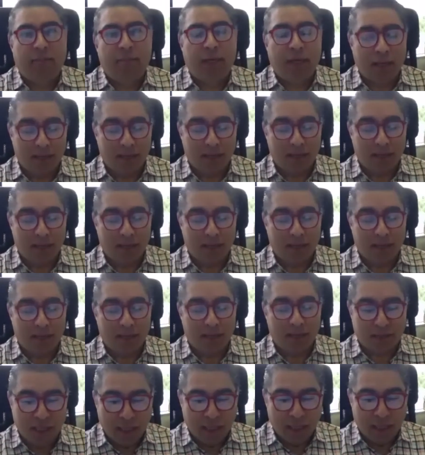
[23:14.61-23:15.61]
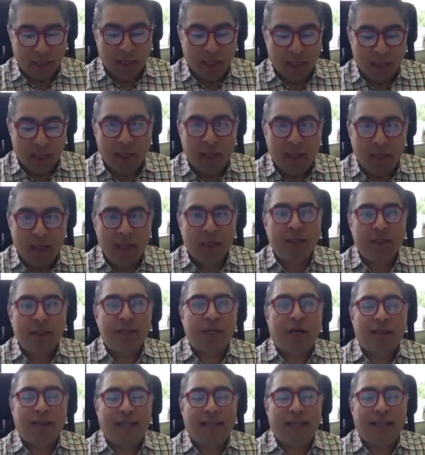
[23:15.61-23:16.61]
because leaders
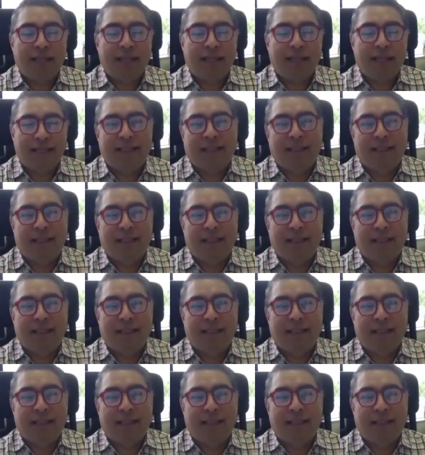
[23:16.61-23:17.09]
are tested